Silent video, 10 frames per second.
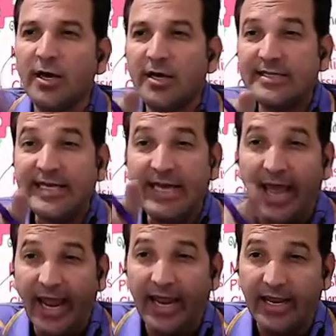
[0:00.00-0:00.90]
the
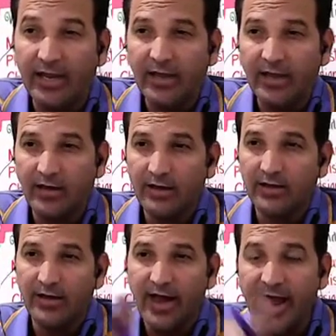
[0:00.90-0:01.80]
a,
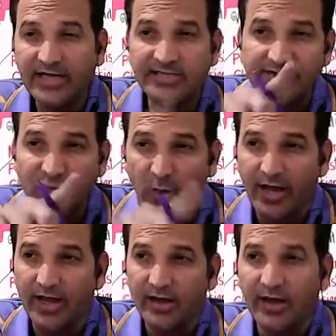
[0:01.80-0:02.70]
x
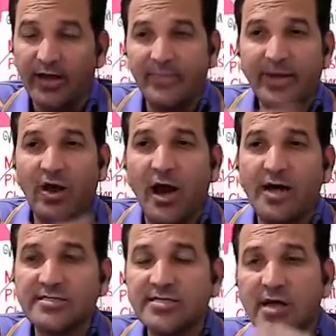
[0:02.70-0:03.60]
square,
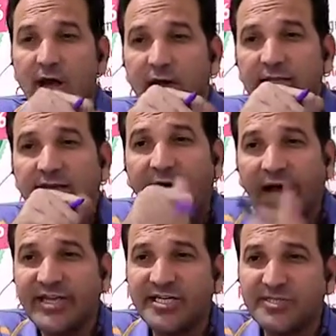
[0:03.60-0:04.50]
because the
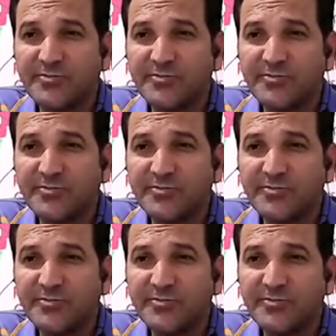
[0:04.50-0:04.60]
highest